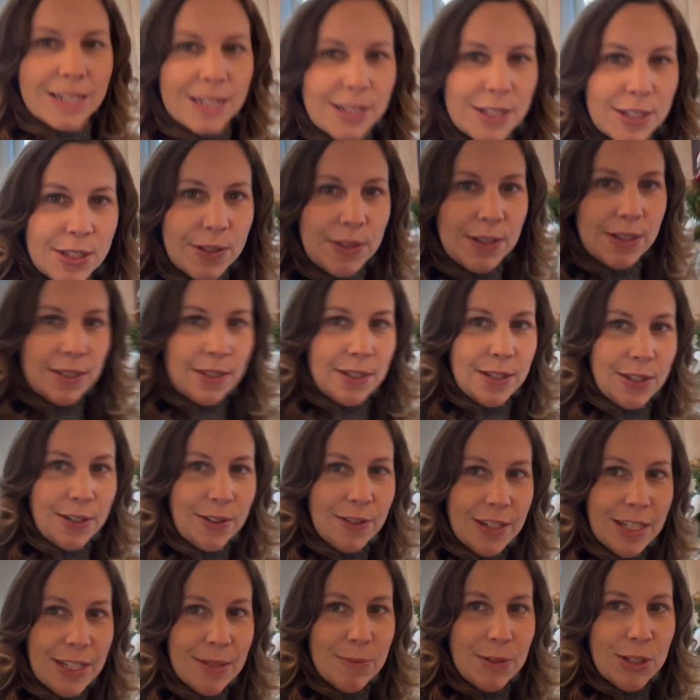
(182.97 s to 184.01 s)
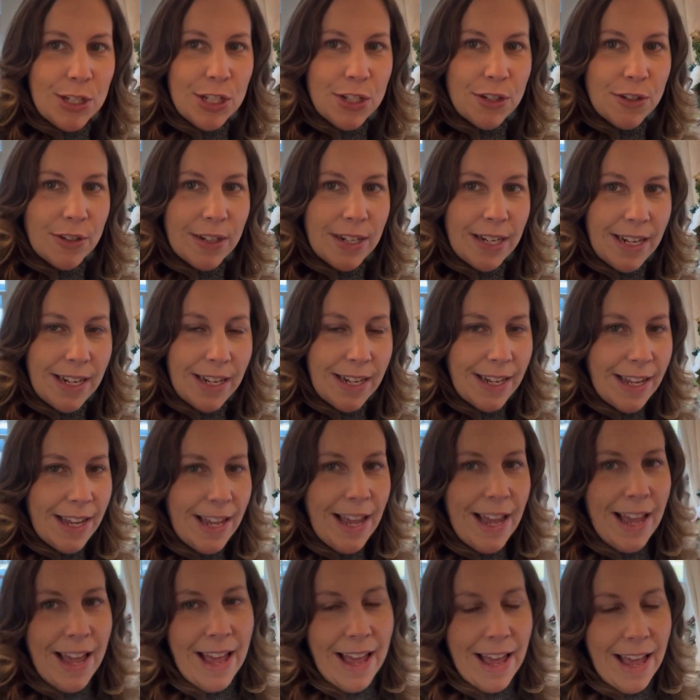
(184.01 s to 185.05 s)
So this is the Christmas tree.
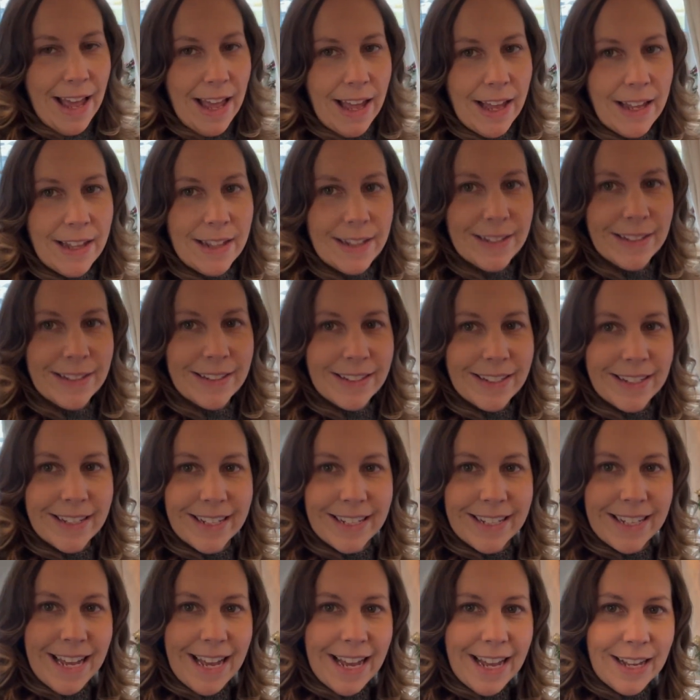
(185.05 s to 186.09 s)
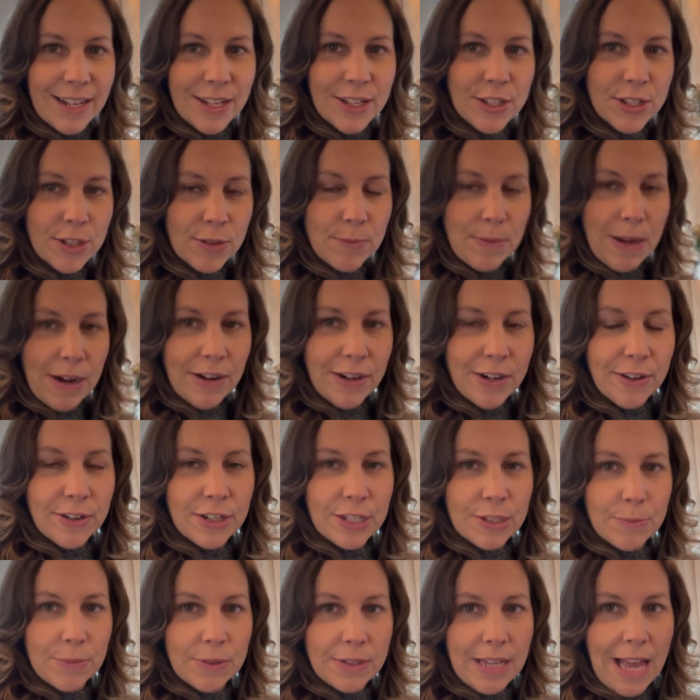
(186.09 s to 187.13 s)
And yeah, so Merry
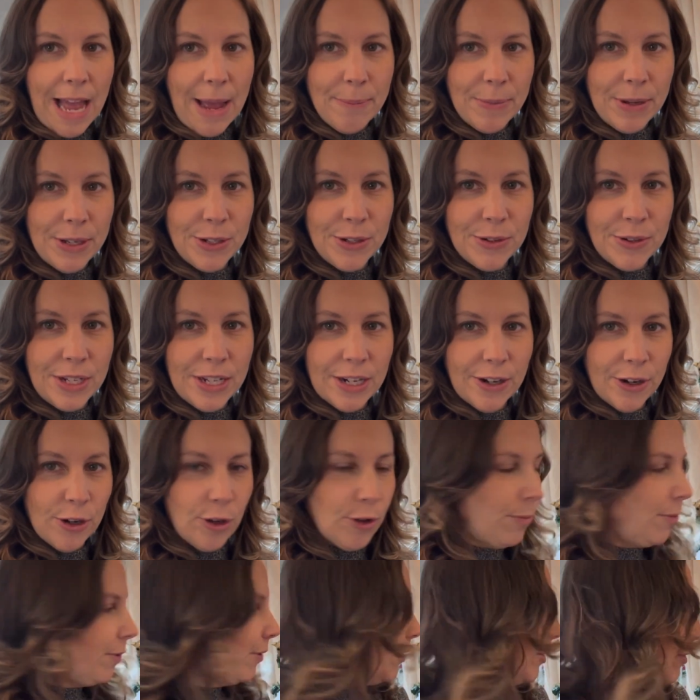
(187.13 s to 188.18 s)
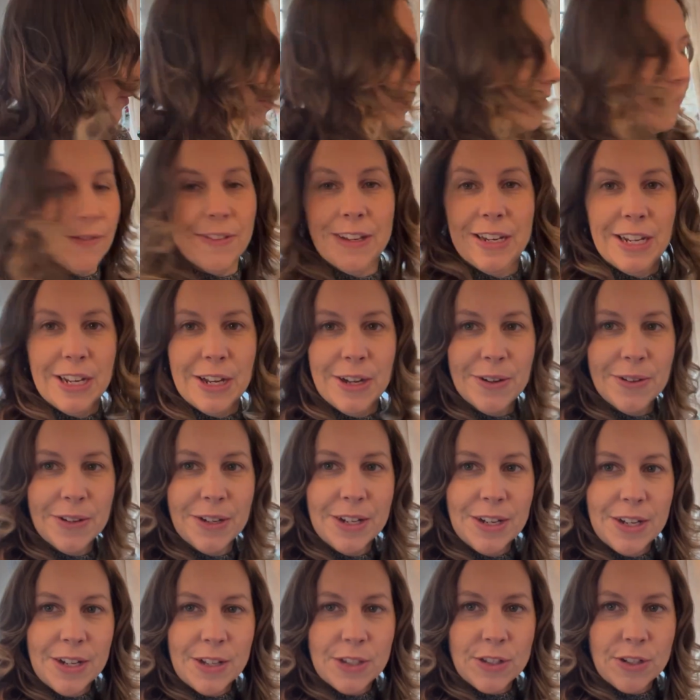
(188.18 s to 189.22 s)
Christmas, Happy New Year. I hope you enjoyed the video.
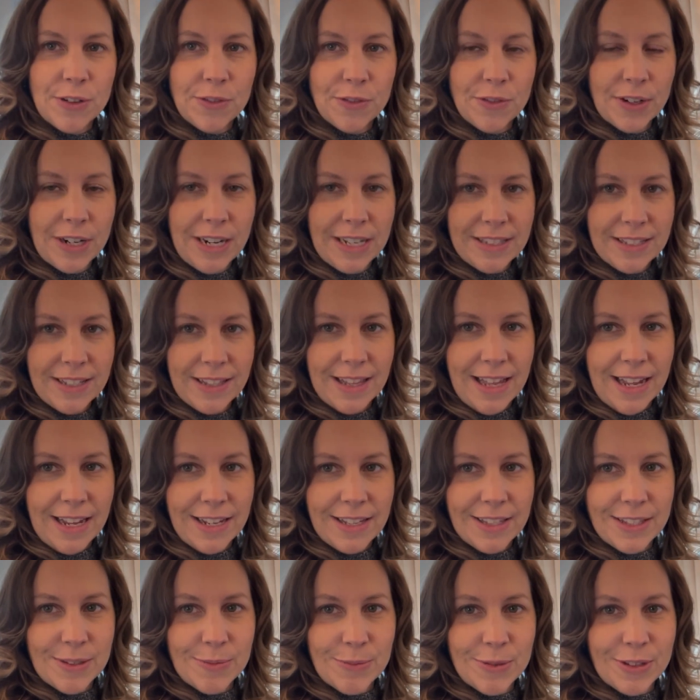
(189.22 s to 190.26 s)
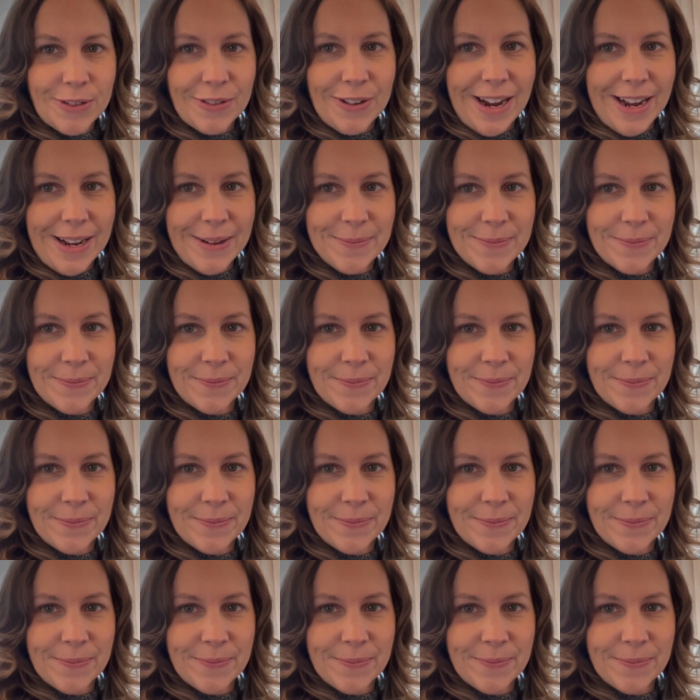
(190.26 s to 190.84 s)
Don't forget to like and subscribe.